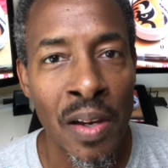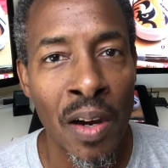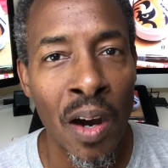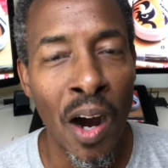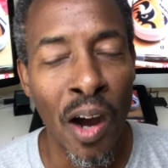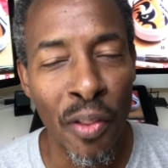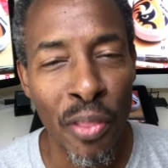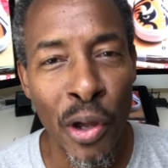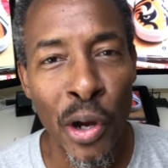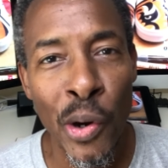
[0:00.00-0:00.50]

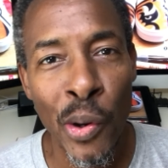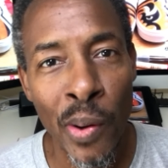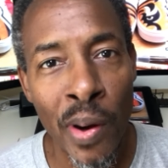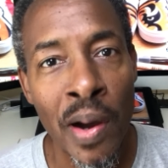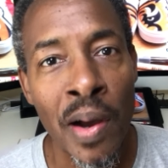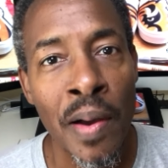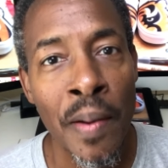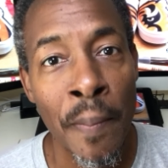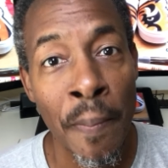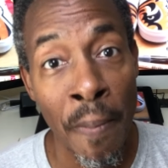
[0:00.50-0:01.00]
although
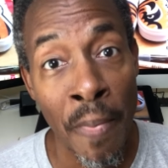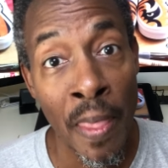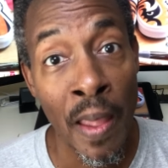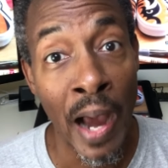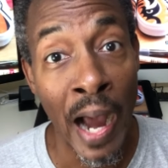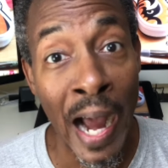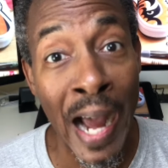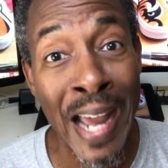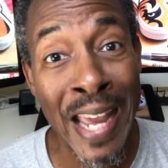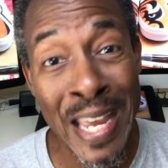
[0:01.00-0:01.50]

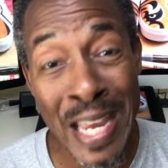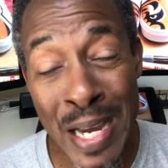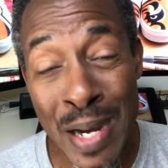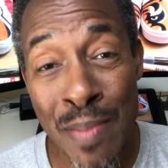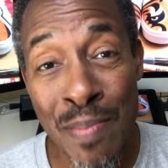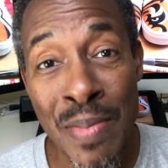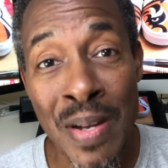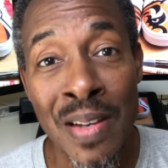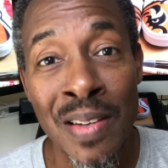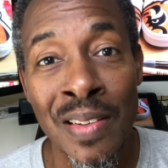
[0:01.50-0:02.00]
I
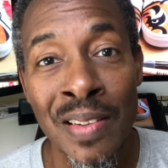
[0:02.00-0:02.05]
am